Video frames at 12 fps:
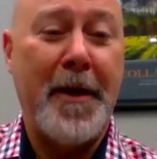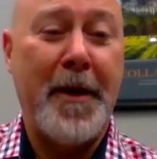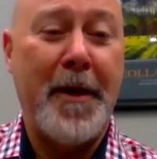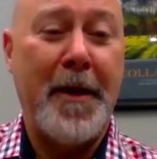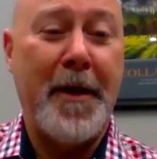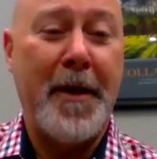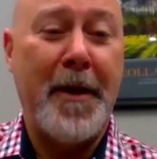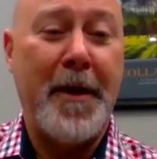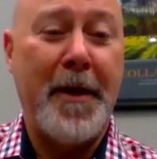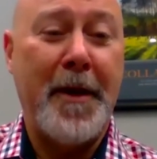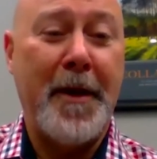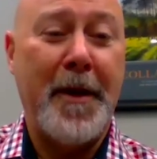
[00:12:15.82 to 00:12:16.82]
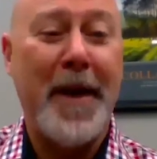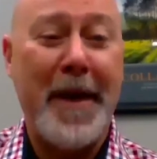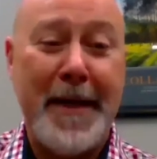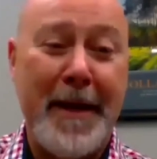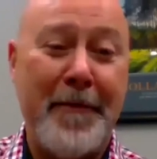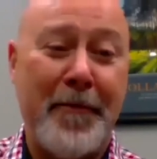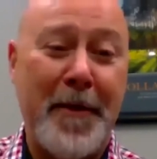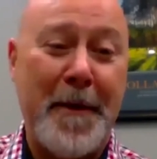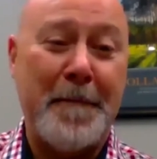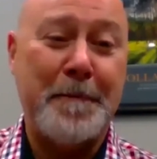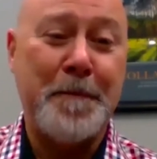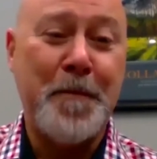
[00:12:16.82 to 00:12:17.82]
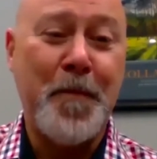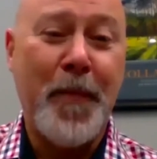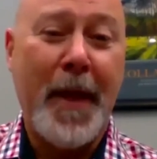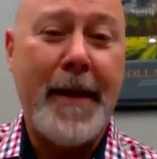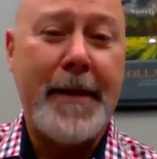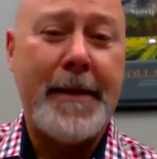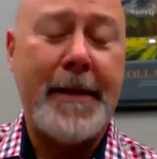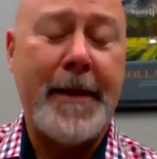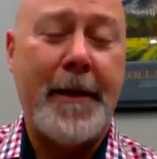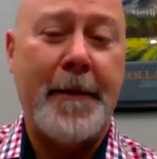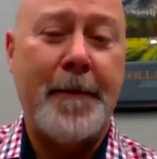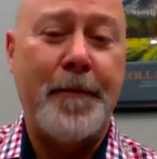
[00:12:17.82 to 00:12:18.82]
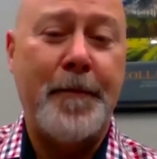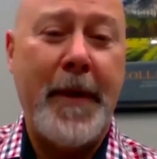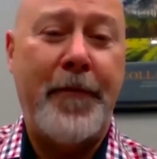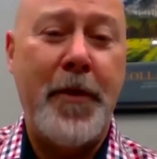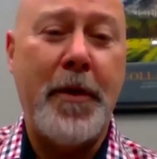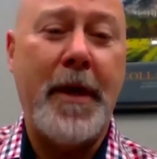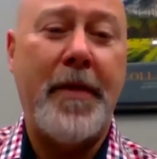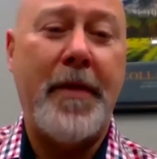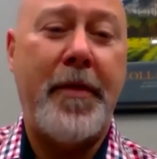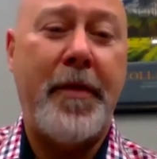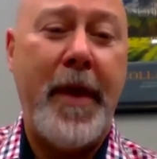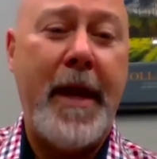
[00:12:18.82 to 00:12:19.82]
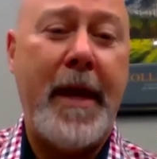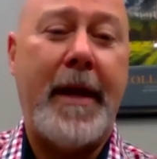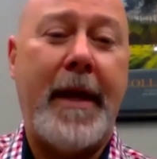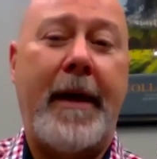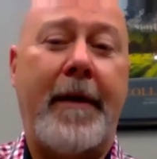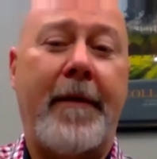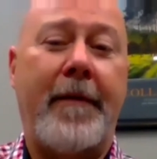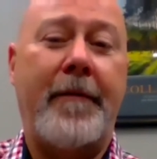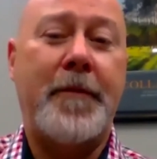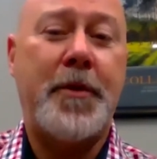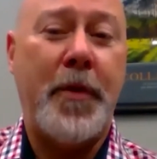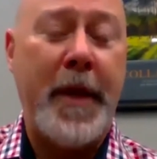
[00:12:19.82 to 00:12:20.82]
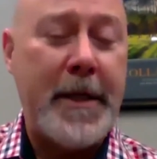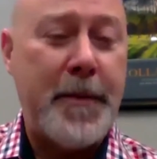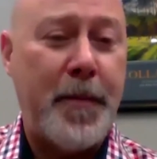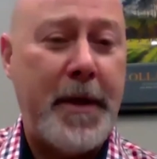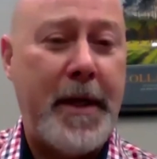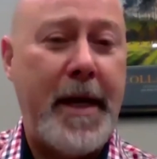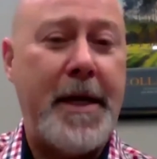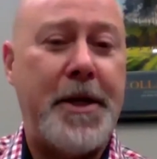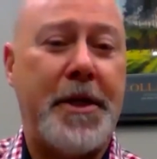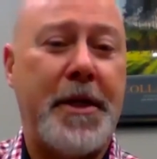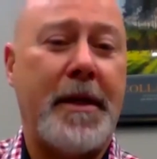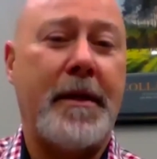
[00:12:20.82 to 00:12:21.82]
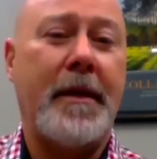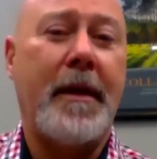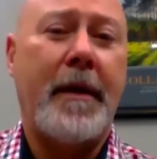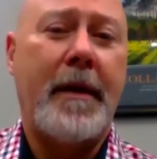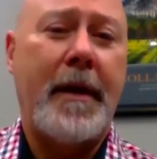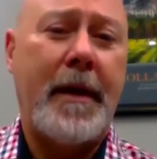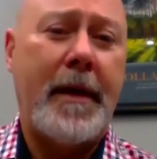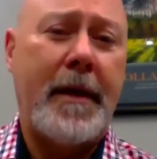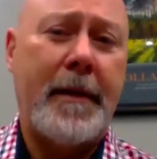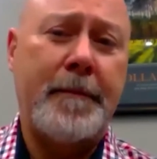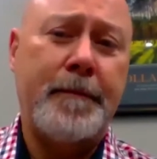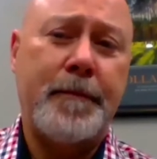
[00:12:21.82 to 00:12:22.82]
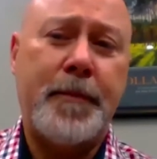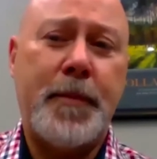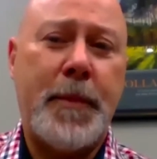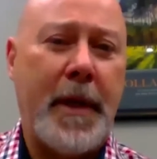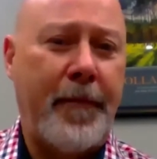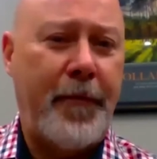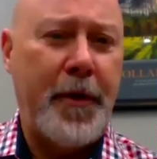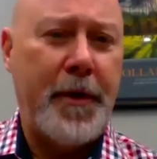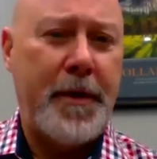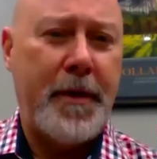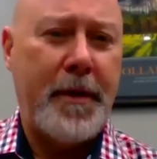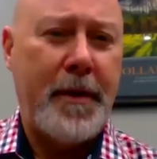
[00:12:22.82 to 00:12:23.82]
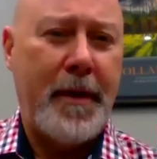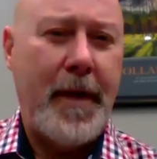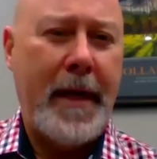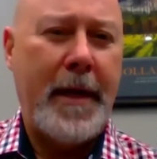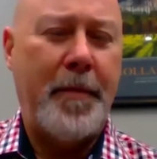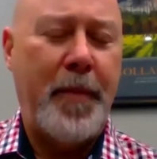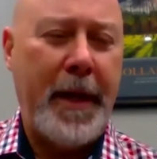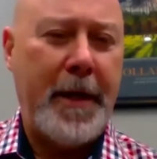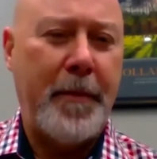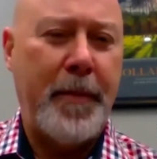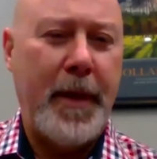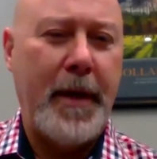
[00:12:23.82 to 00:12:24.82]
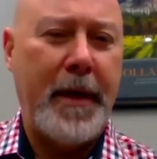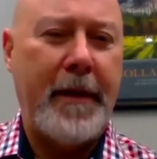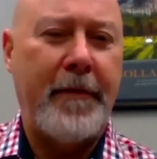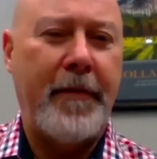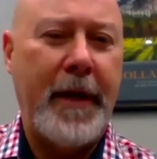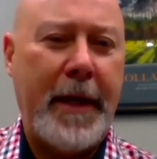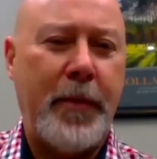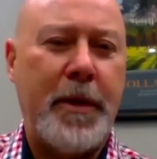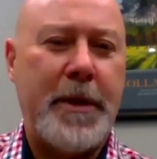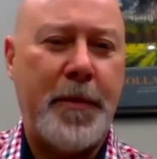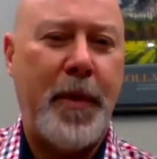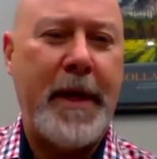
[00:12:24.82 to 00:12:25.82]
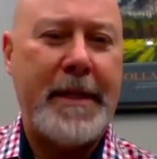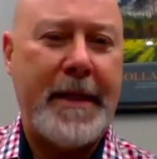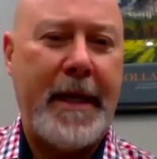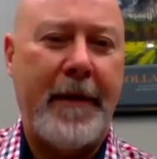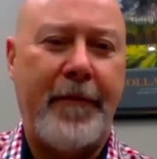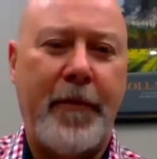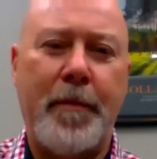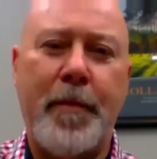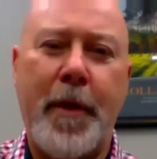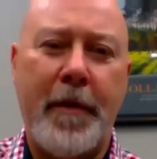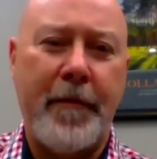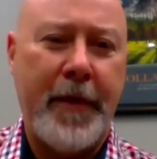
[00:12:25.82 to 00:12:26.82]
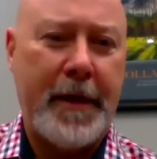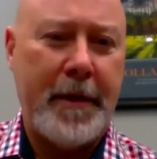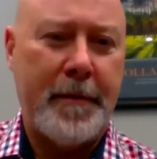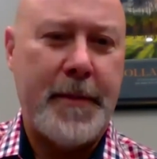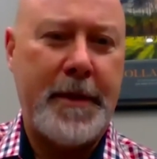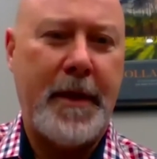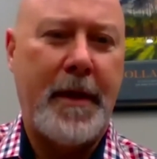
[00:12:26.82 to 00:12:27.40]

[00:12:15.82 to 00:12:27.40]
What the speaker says: oceanfront Wilmington, where I came from. So if you can think of transportation, comfort, and applicability of liquid spray skin for burn victims,